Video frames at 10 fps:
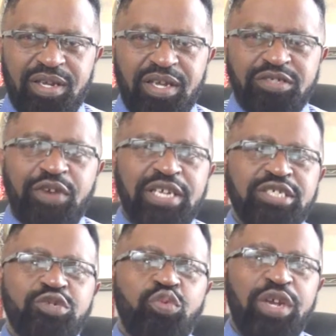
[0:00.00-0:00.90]
and try to
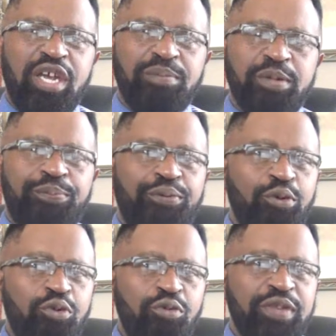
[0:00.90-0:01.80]
swim to
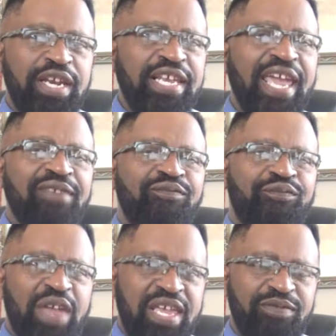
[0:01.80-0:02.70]
prove that he had
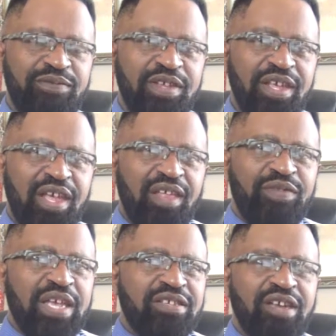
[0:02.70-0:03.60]
faith,
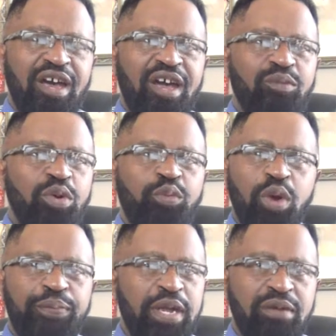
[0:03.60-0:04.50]
that God was
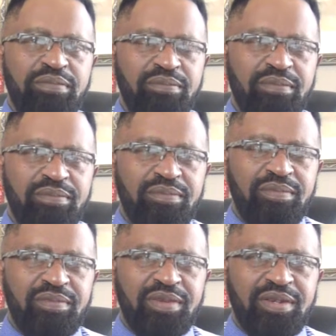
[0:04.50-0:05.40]
with him,
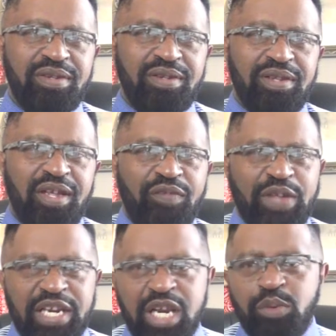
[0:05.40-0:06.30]

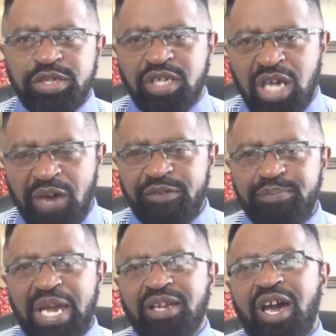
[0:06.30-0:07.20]
that he was covered
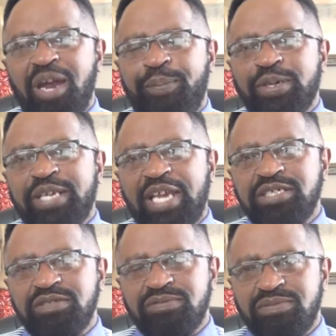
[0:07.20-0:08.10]
by God's
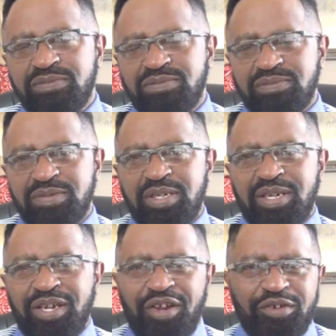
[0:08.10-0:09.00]
protection.
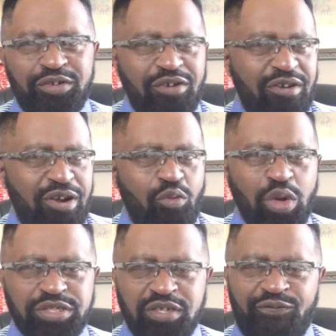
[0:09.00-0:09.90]
Noah
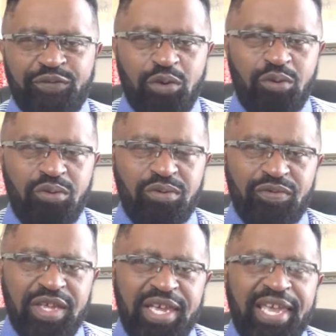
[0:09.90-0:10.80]
wasn't a fool.
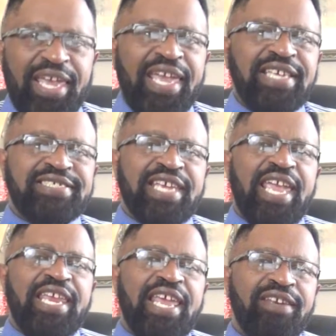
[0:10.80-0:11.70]
He
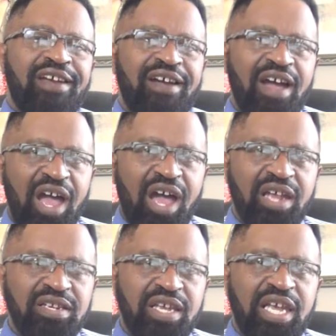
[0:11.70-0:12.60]
stayed in the ark
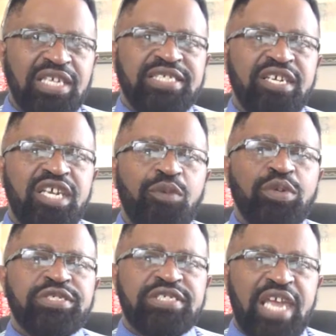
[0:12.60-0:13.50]
until it
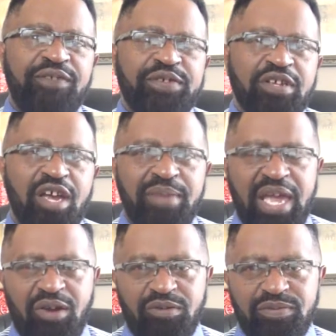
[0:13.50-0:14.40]
was safe to come
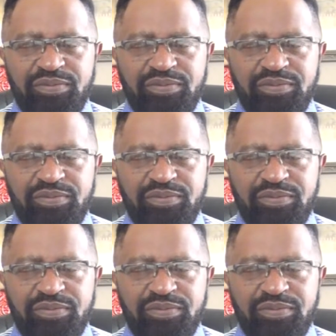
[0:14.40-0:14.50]
out.